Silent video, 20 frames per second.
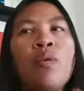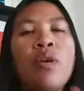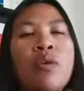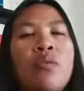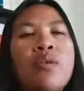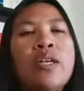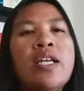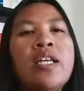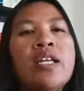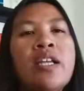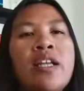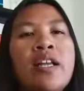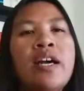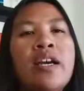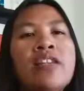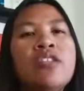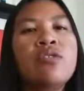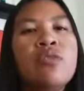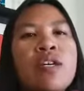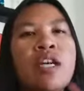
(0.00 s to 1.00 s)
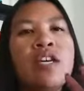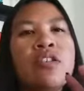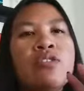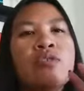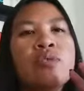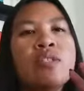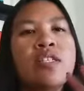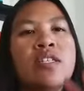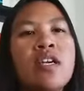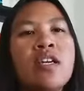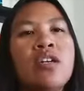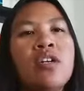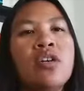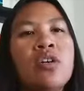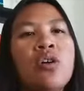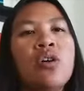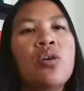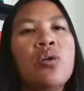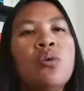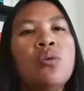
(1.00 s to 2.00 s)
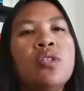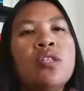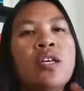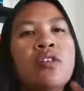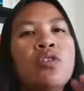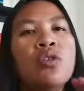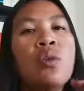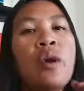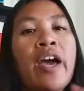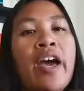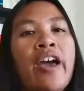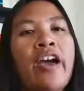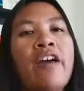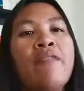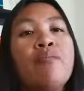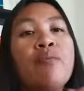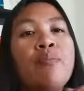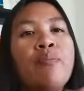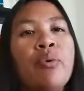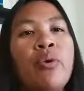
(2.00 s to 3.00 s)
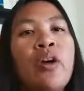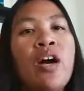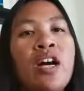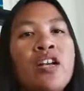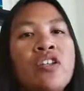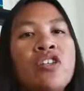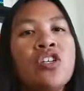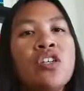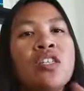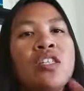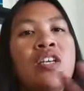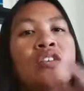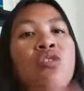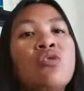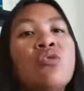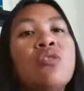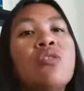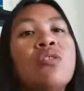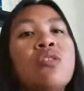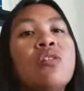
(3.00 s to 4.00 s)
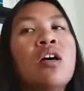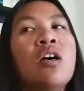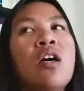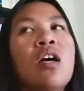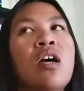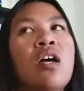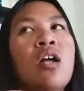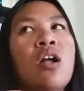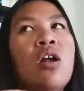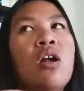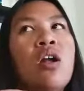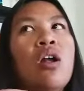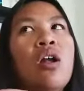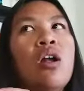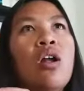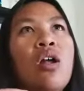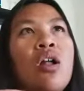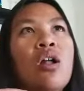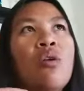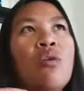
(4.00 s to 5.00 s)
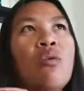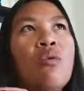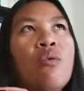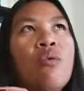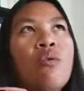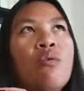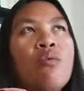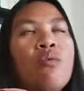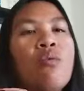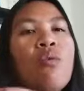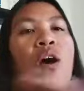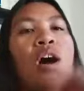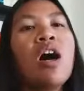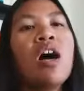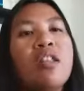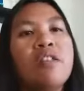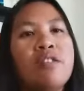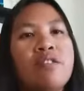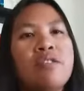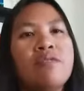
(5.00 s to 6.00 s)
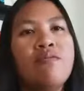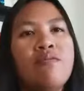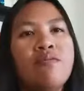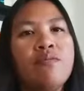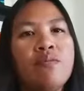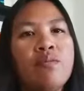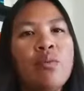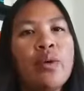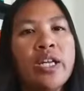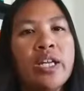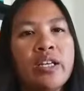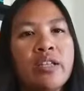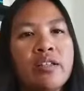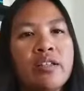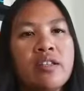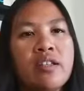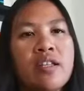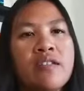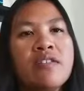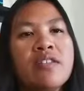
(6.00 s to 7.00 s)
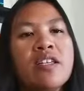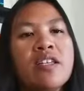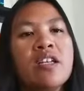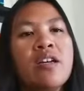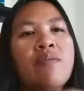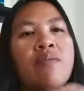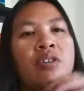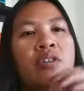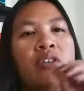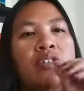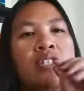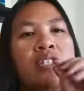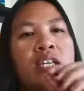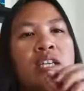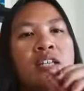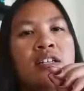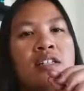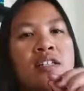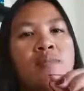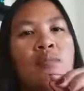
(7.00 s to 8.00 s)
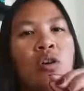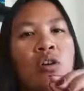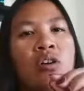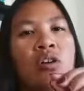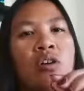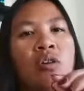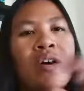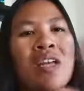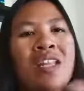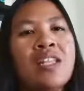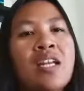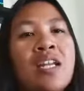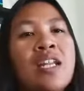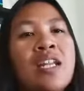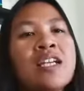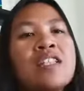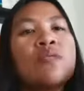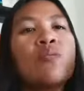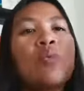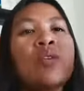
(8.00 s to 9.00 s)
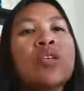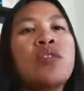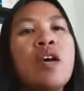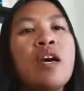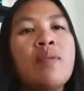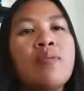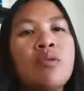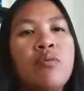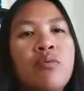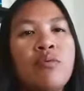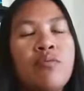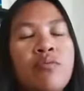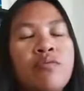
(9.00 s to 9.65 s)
would really like you guys to set a goal that you have a project that you could run with it, instead of, you know, setting a small goal and then next week you have